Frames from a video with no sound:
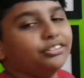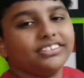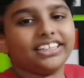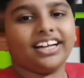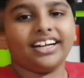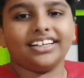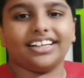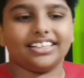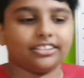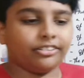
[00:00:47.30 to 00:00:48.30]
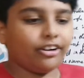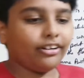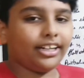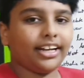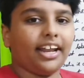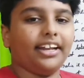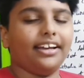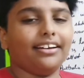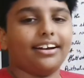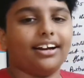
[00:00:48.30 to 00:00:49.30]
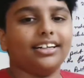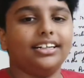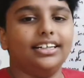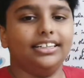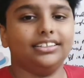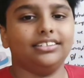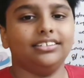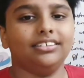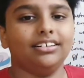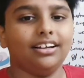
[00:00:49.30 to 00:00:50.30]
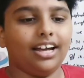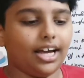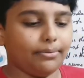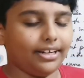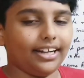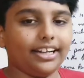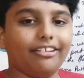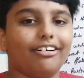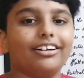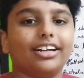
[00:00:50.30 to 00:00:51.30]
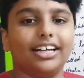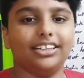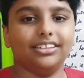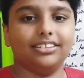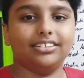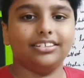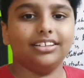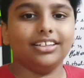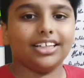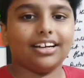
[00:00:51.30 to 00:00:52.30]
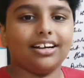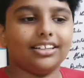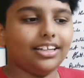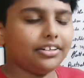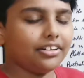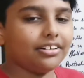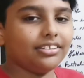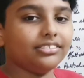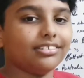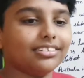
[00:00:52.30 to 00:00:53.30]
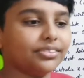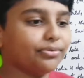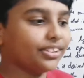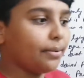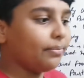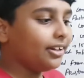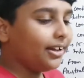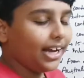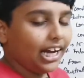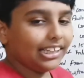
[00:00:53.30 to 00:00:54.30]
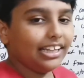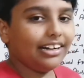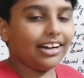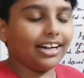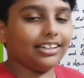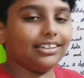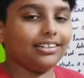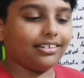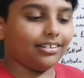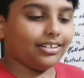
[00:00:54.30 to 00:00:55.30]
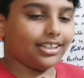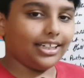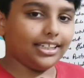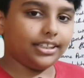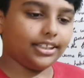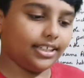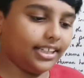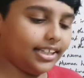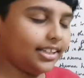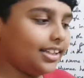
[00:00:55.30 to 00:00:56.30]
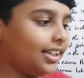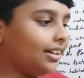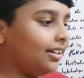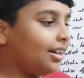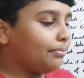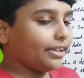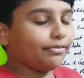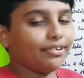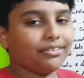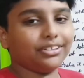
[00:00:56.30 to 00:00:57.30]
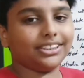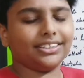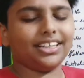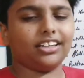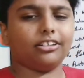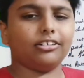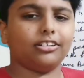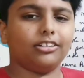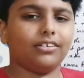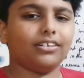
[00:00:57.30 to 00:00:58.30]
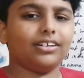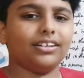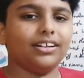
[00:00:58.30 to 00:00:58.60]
Zealand is not in any countries. Any continents. Yeah, there are also some other countries in the Pacific Ocean that are not